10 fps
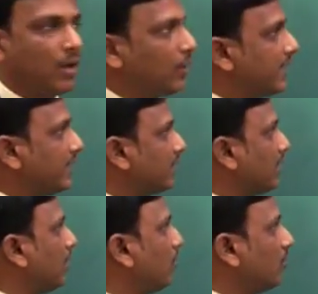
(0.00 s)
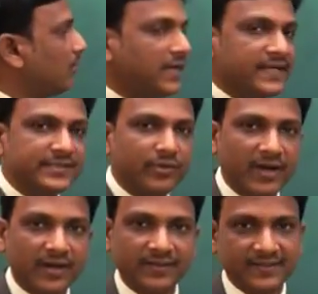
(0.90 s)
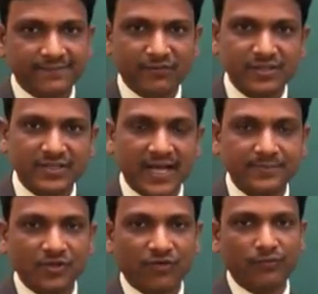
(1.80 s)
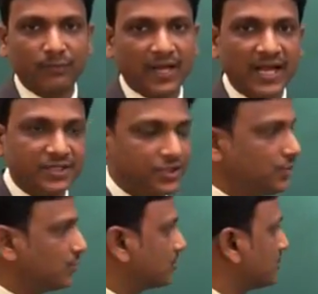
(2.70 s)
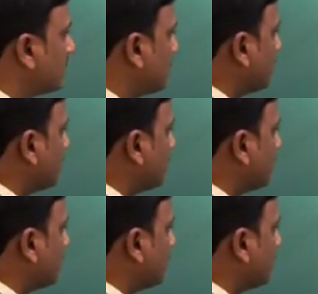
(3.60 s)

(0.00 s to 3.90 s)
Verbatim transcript: Okay, now let us look at the different types of plant tissues.